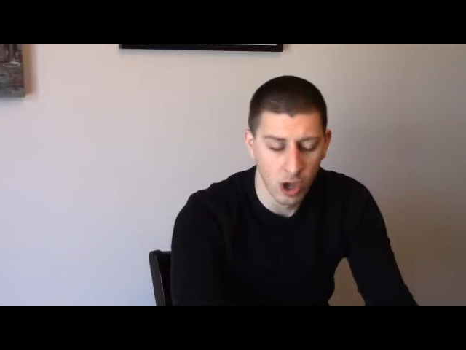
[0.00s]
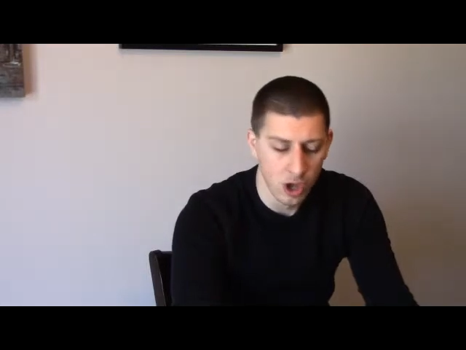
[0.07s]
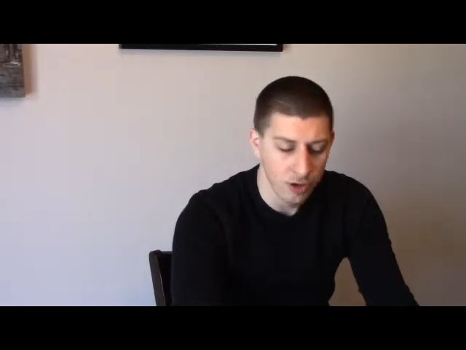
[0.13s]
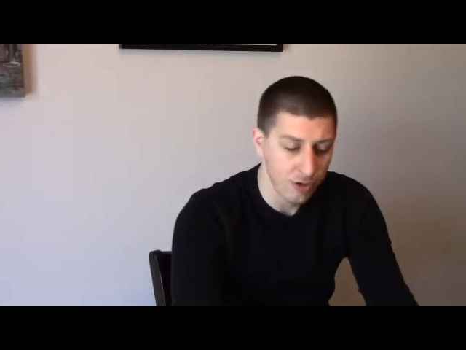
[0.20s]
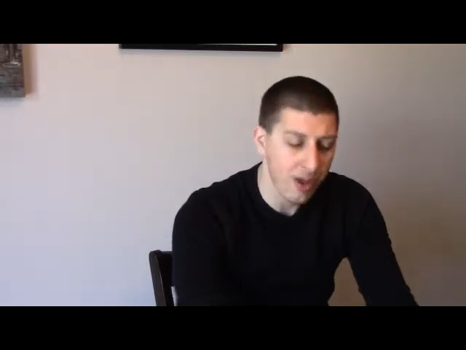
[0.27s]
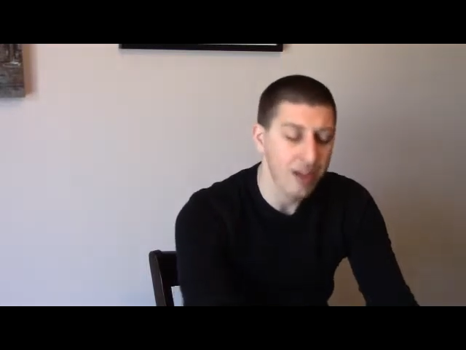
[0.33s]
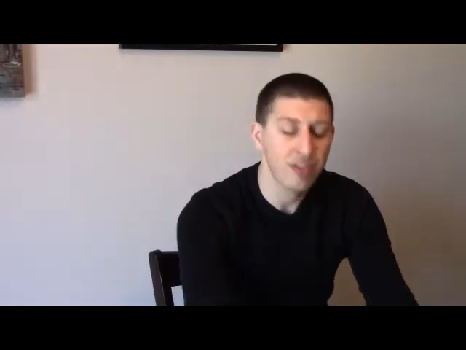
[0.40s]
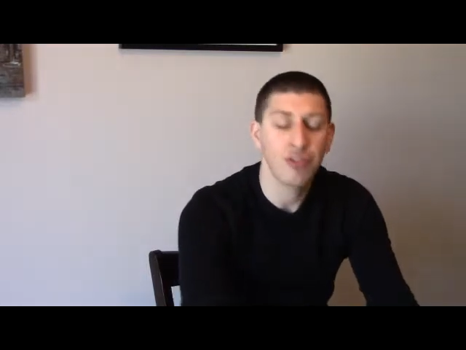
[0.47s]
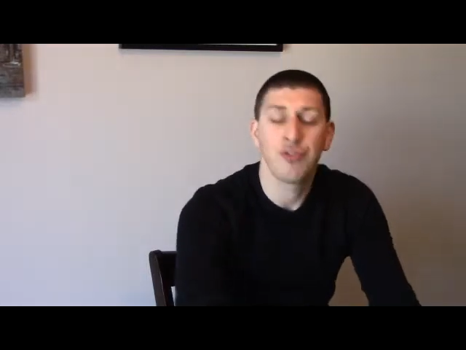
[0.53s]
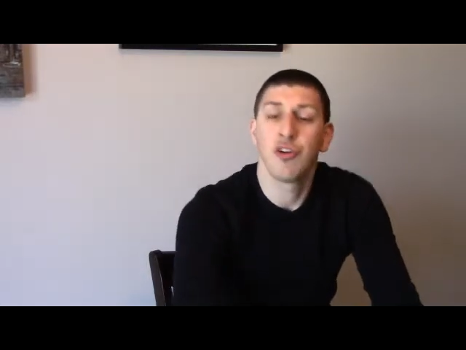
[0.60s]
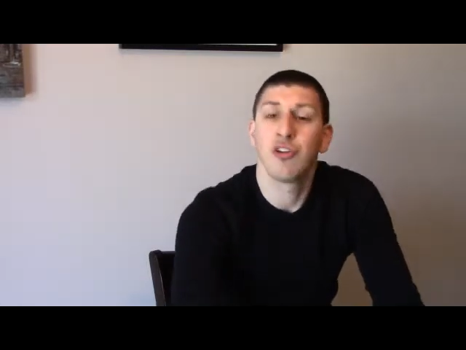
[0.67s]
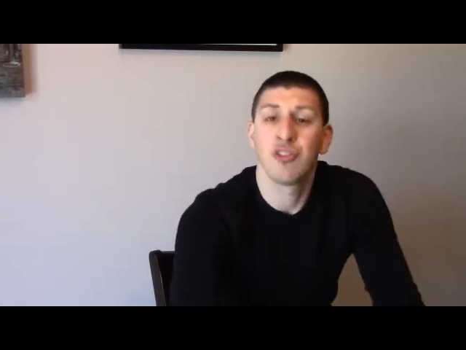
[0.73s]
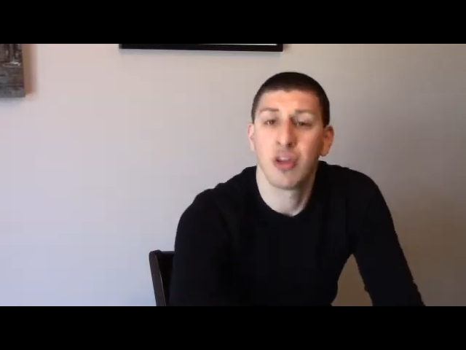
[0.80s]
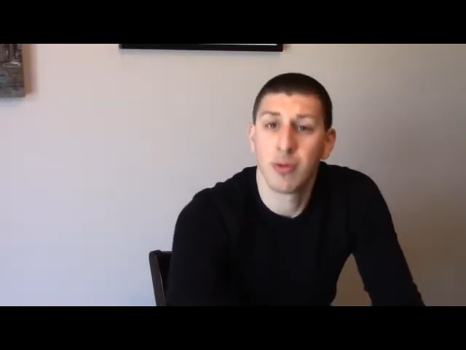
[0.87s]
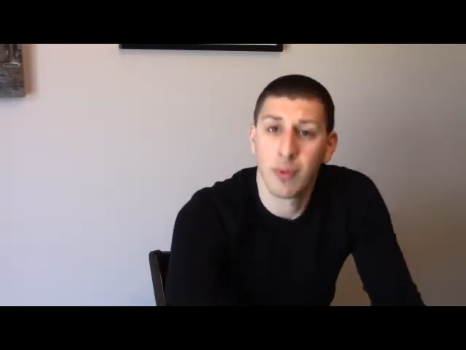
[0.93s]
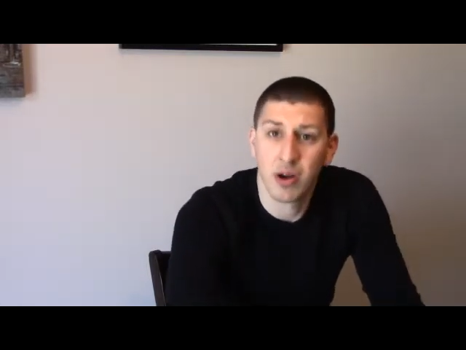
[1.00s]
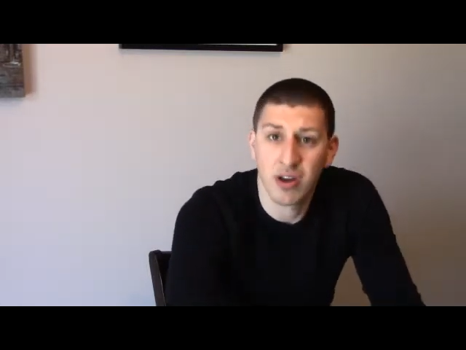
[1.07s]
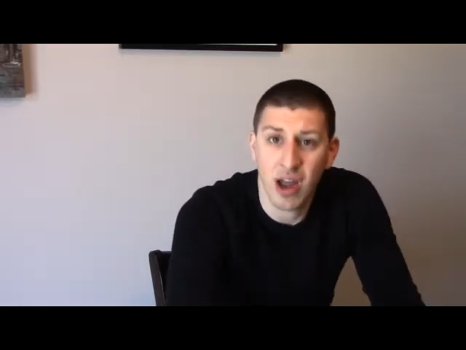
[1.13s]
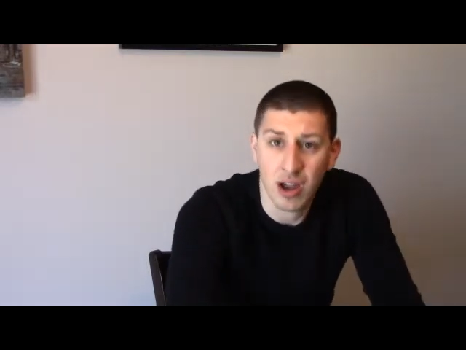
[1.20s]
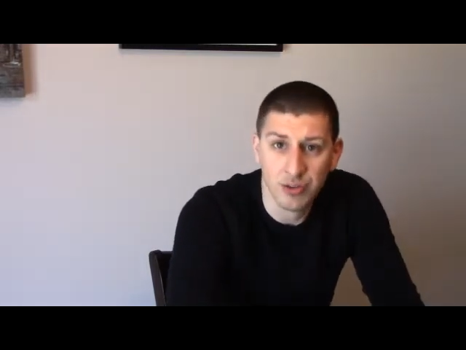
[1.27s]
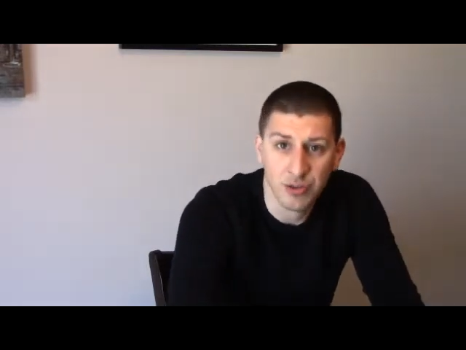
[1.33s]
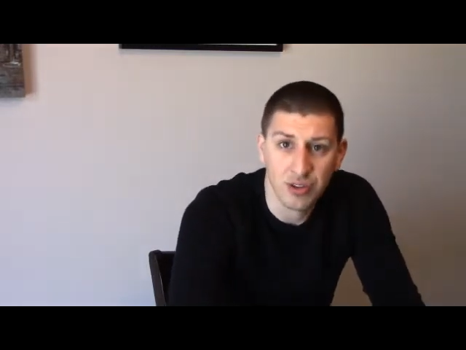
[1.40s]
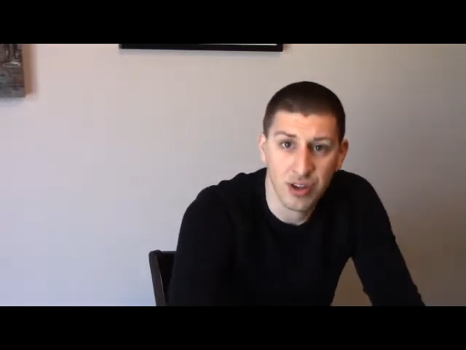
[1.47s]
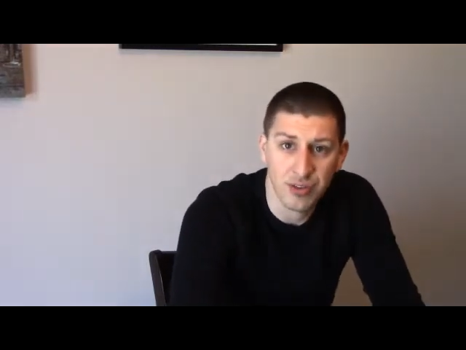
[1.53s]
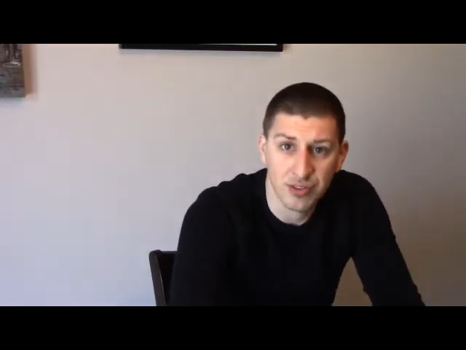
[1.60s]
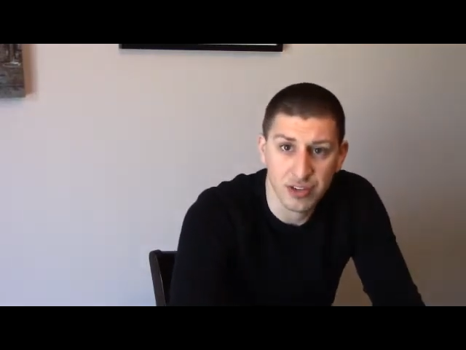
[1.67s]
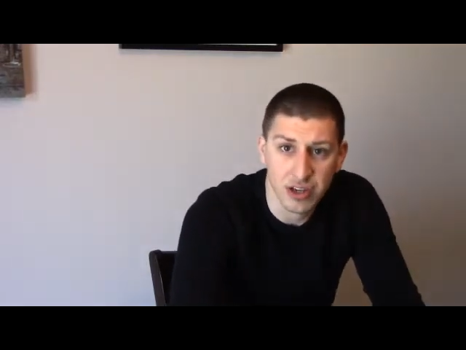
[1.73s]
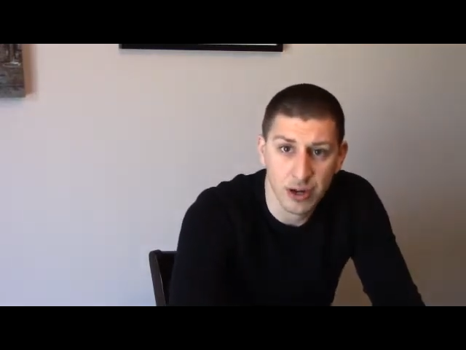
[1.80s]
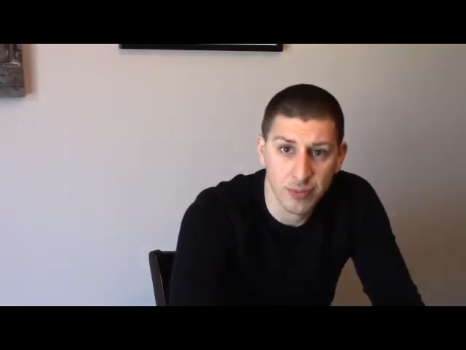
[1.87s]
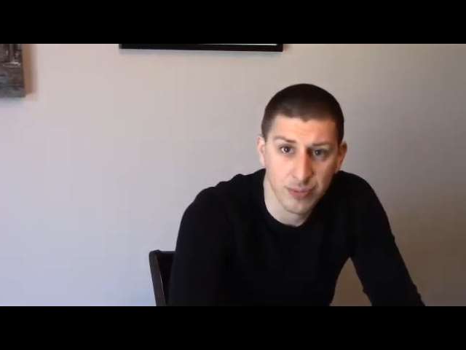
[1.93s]
So that's the first thing about a tax-free
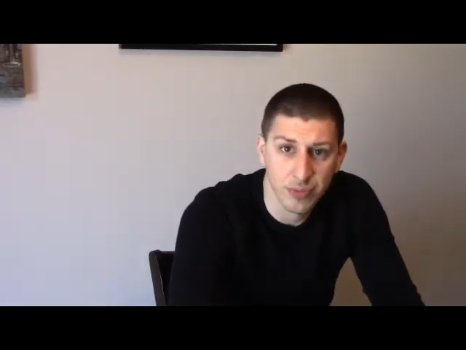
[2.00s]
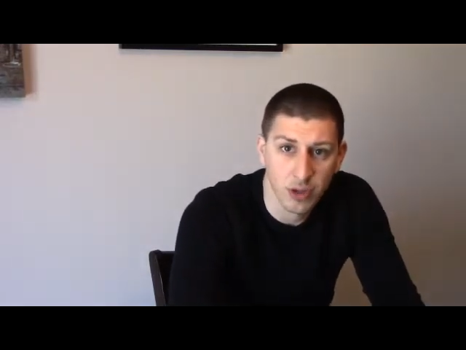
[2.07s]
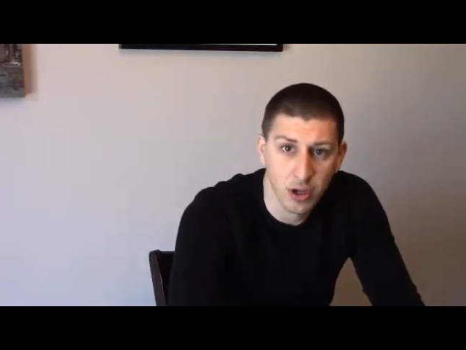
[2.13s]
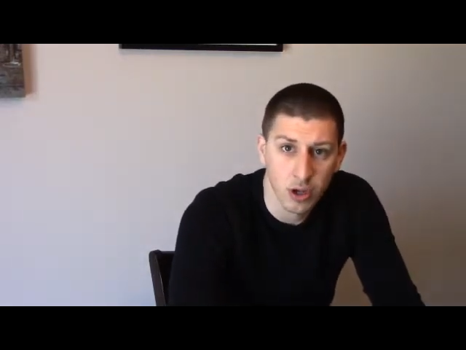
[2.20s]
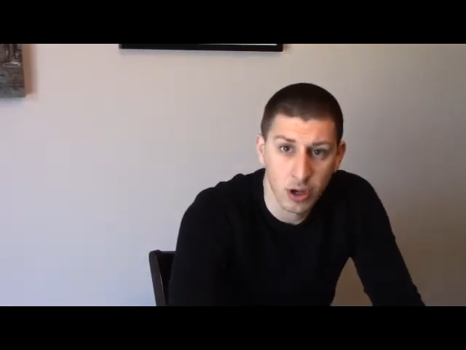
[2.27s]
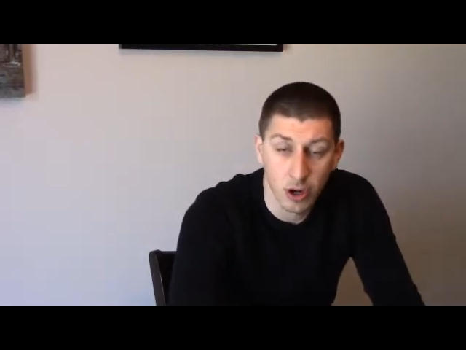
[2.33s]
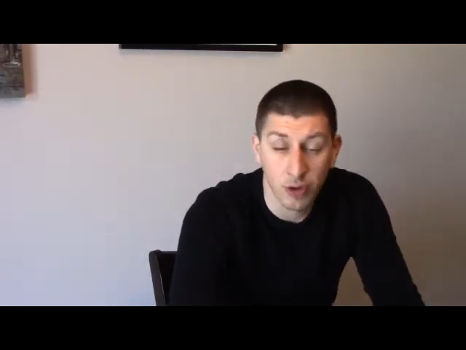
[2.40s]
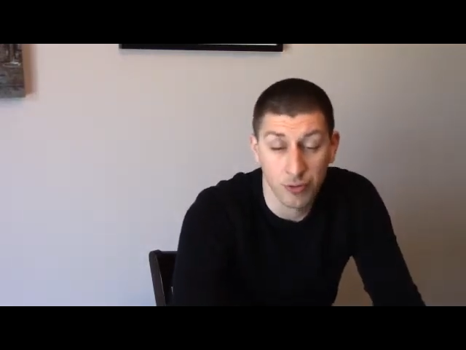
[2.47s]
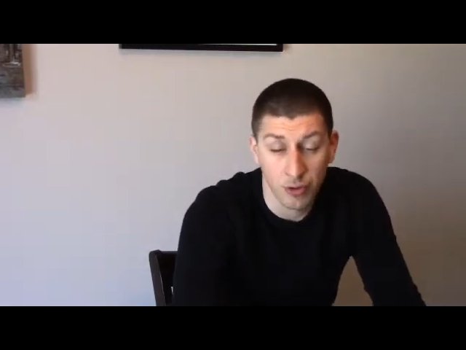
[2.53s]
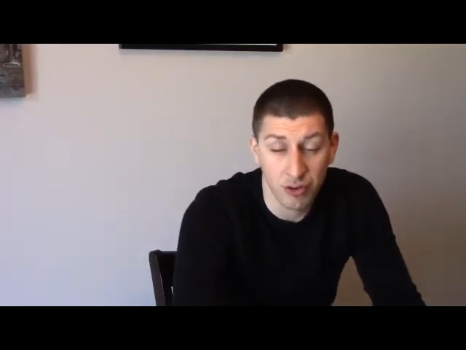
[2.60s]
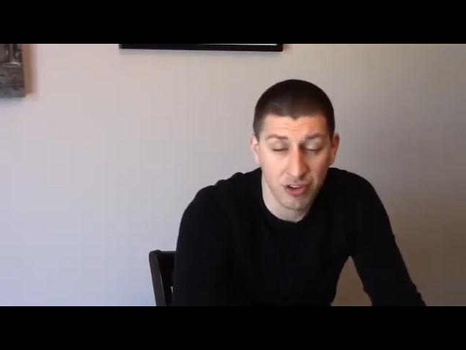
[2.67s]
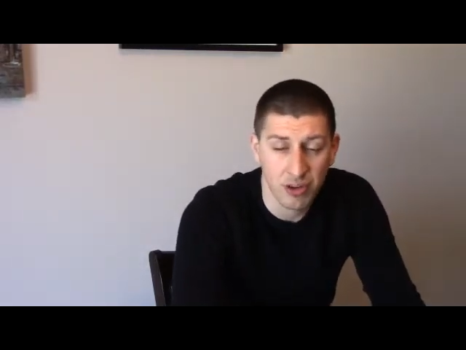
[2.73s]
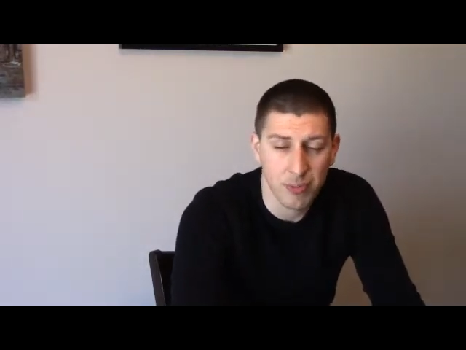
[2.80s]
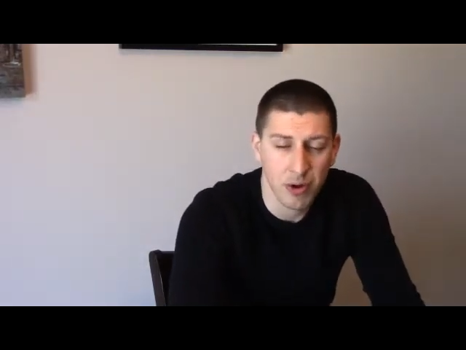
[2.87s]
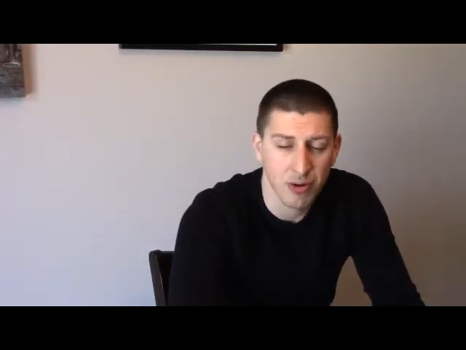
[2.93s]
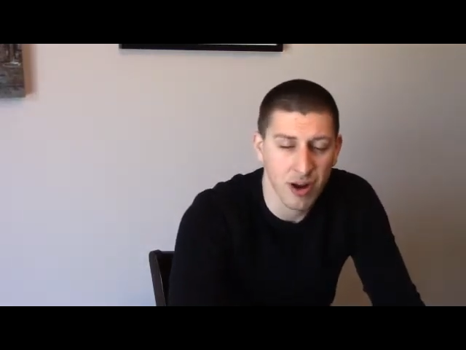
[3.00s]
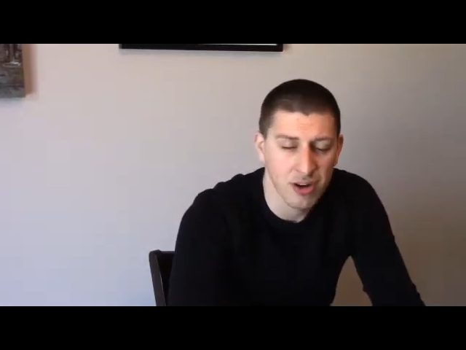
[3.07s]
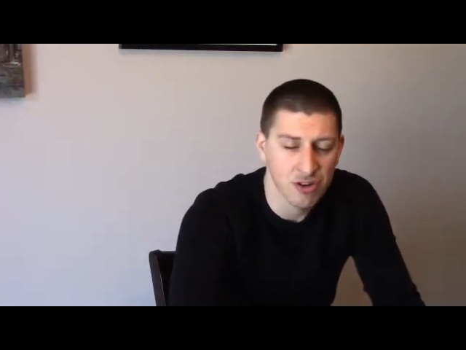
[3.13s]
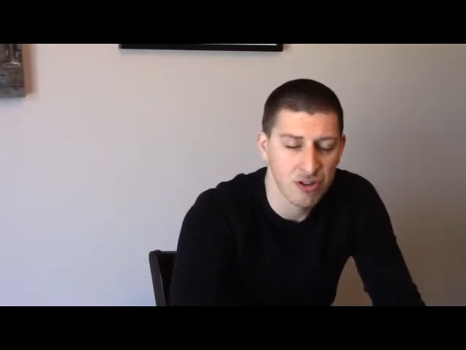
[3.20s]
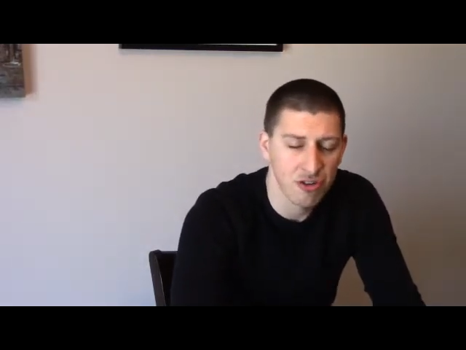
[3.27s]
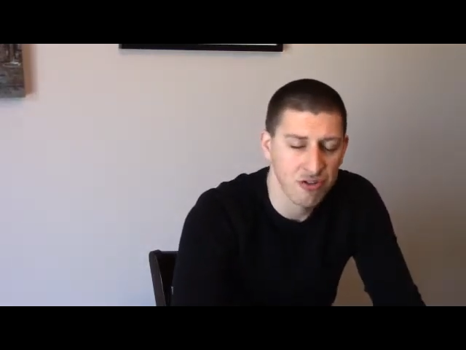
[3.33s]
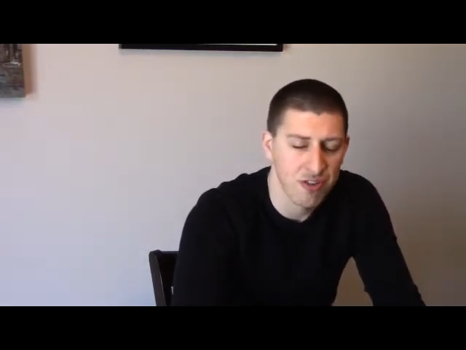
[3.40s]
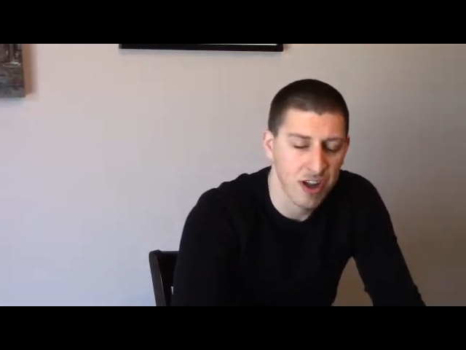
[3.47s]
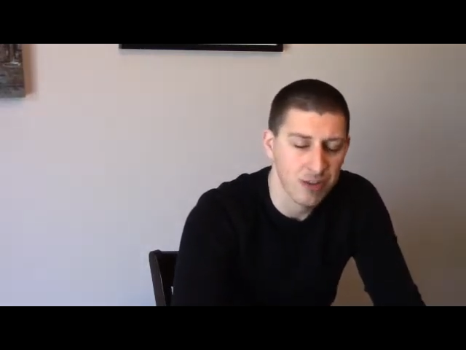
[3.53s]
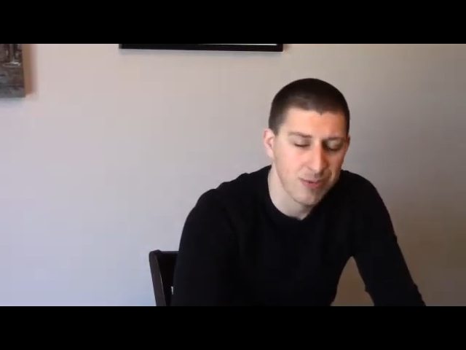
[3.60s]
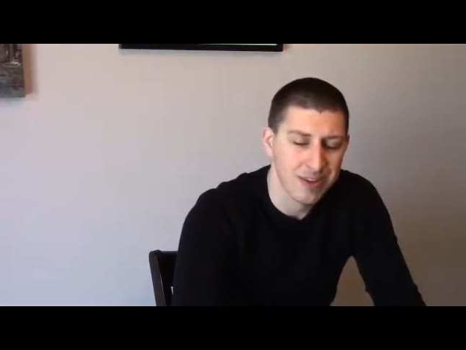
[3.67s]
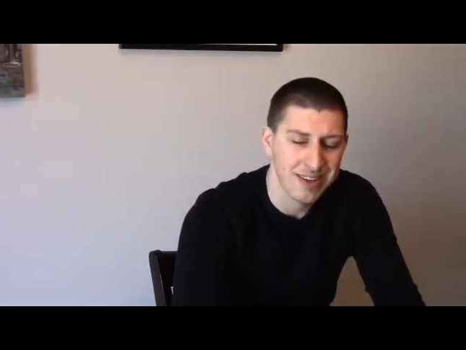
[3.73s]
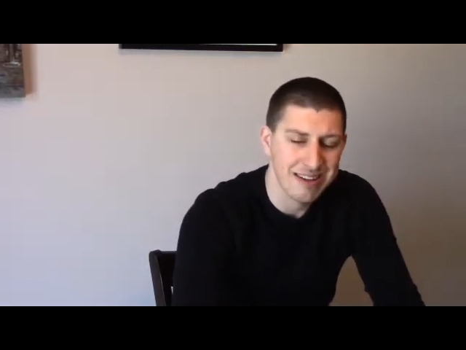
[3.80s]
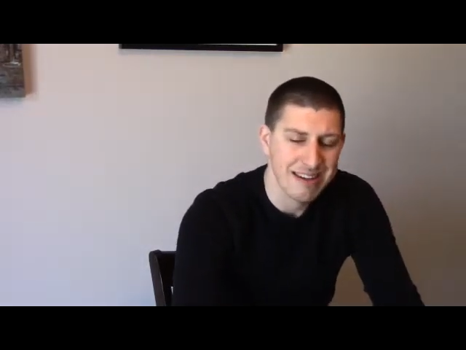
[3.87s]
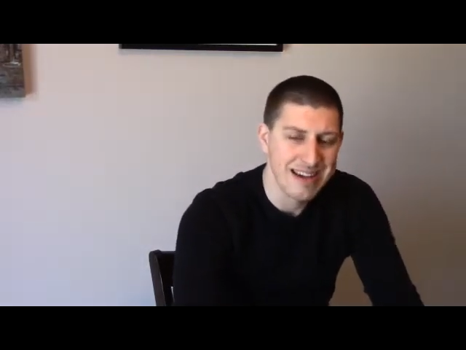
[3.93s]
savings account, or first thing about registered
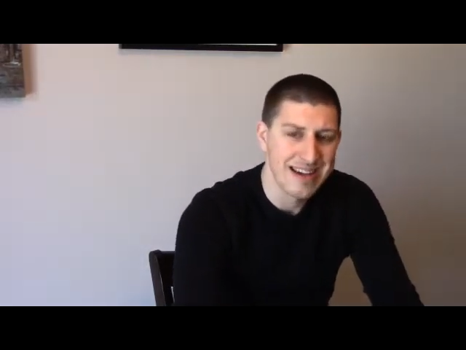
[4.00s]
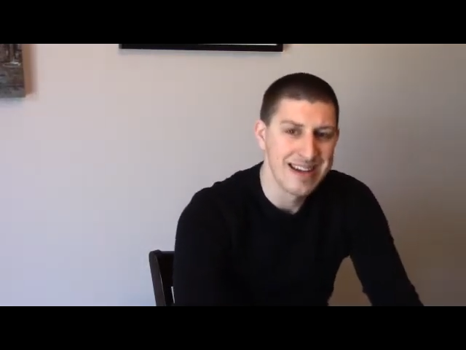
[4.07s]
investments.